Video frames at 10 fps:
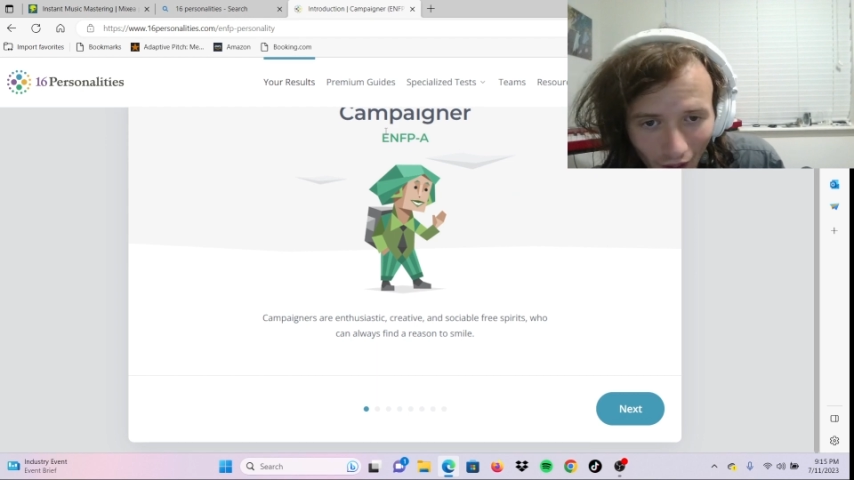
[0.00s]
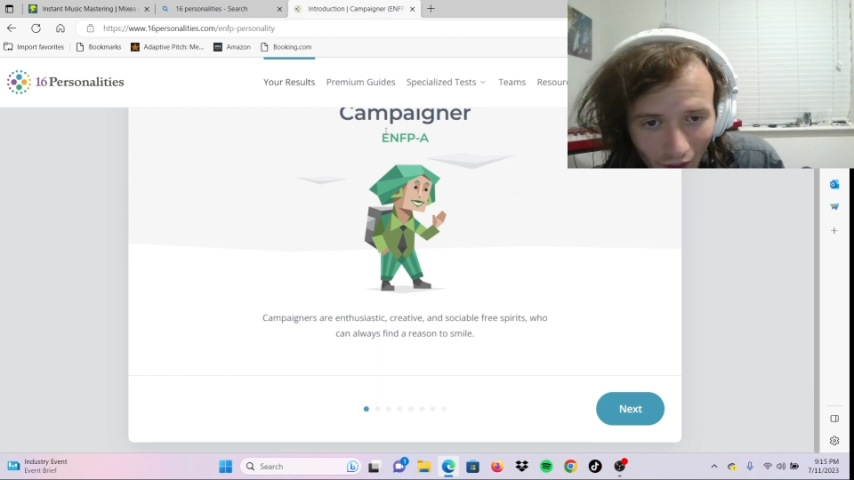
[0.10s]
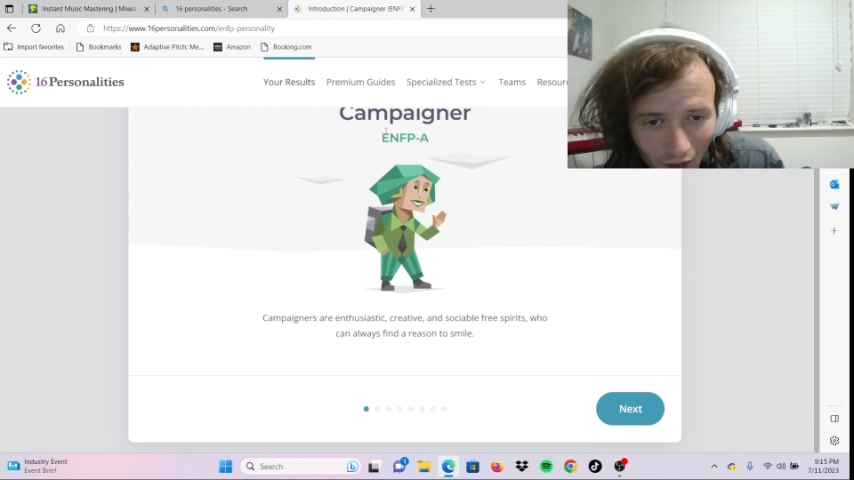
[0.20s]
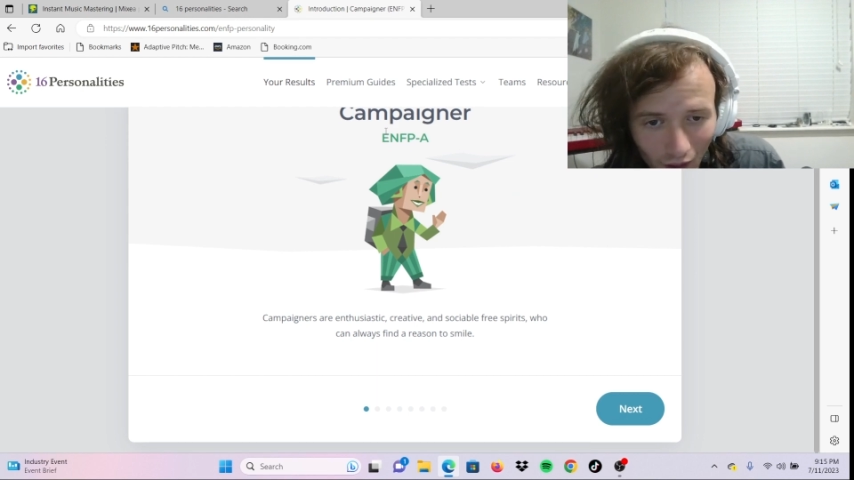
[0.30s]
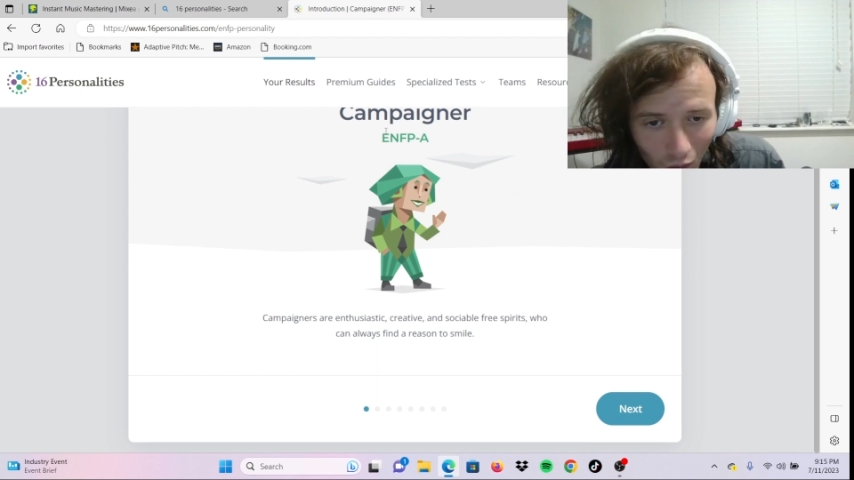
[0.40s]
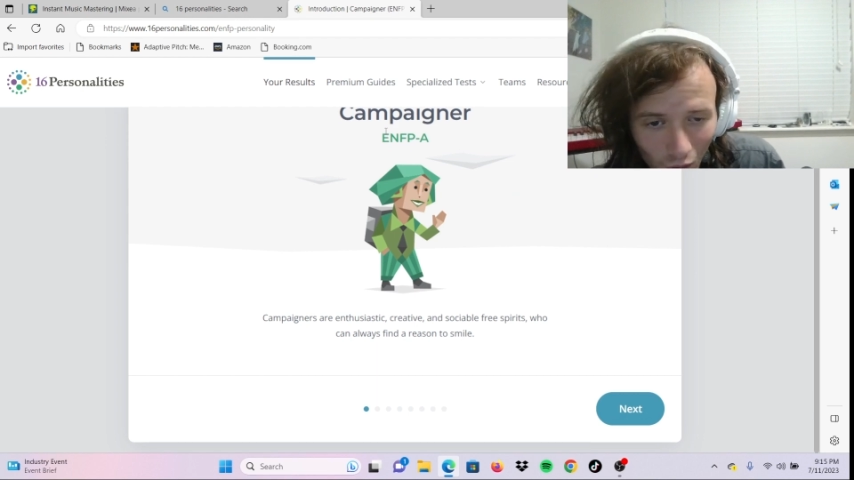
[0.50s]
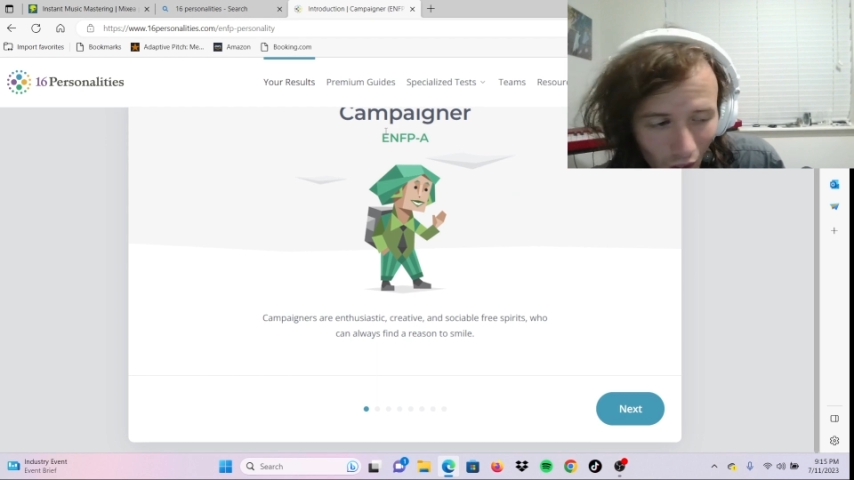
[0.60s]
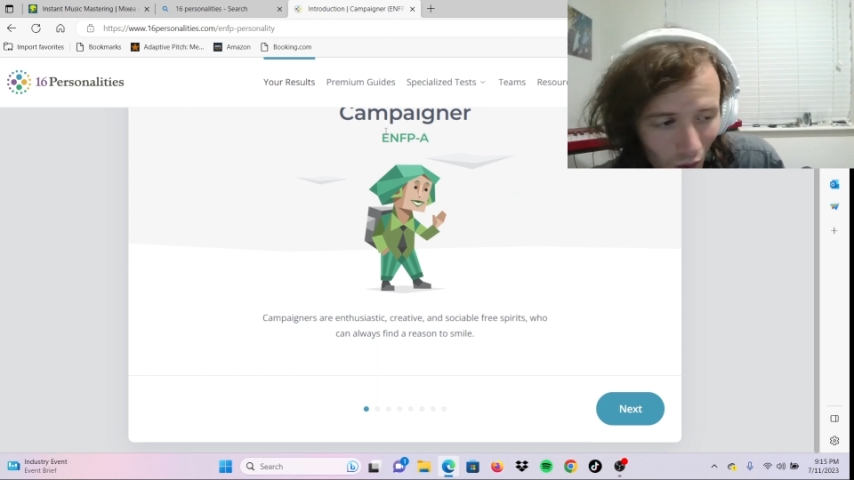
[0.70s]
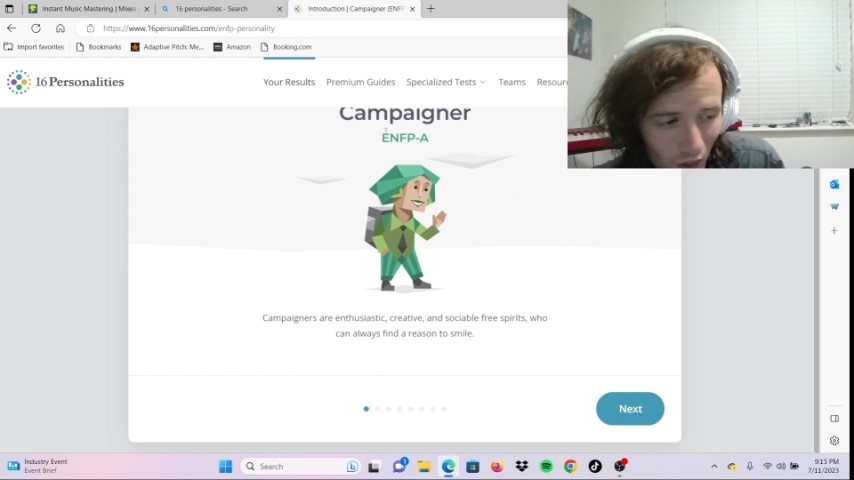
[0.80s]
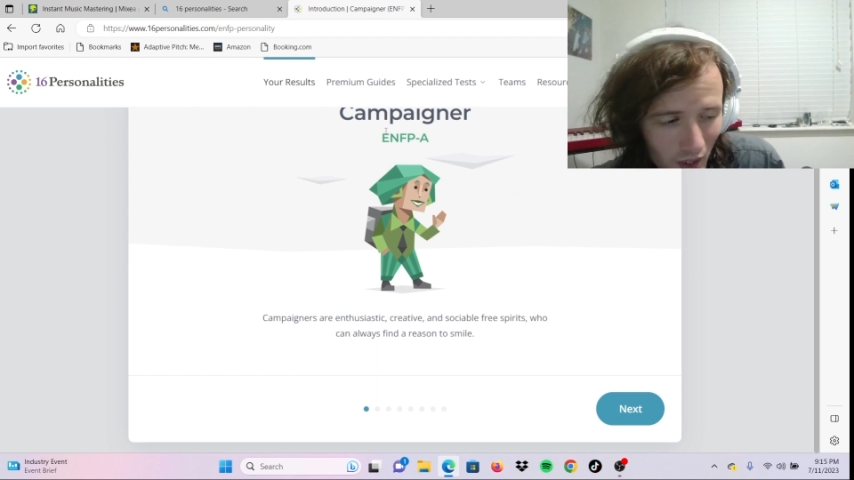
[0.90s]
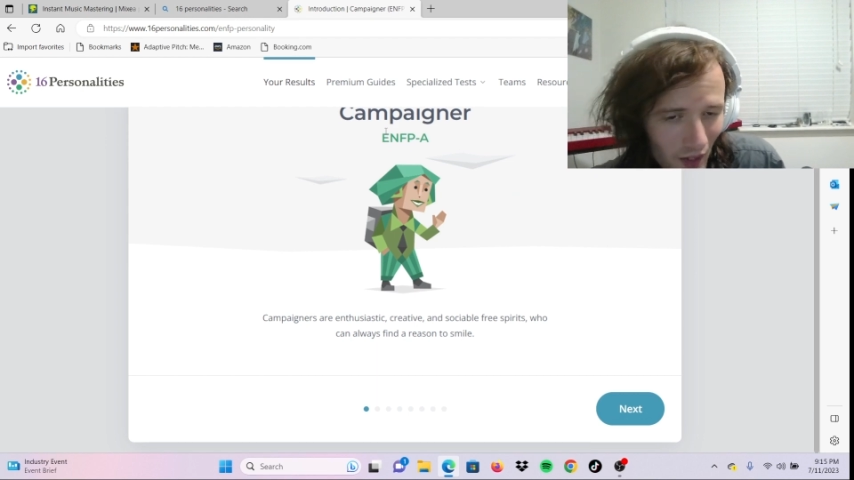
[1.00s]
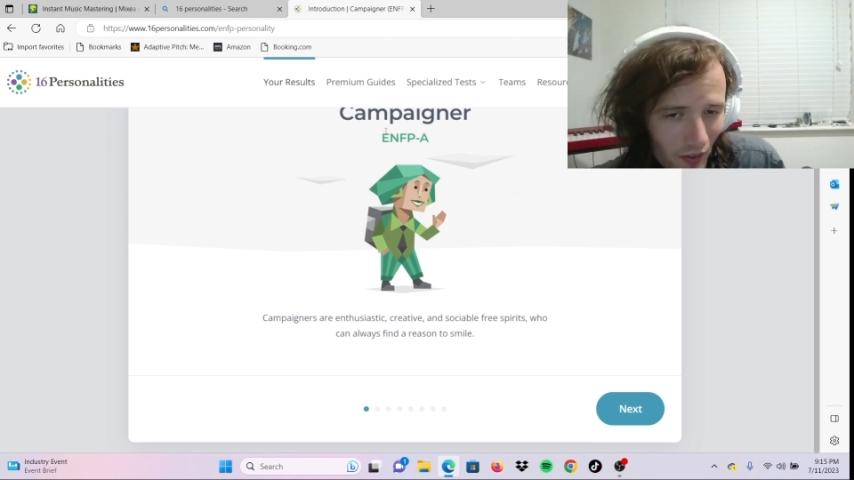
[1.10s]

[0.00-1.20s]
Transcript: you always have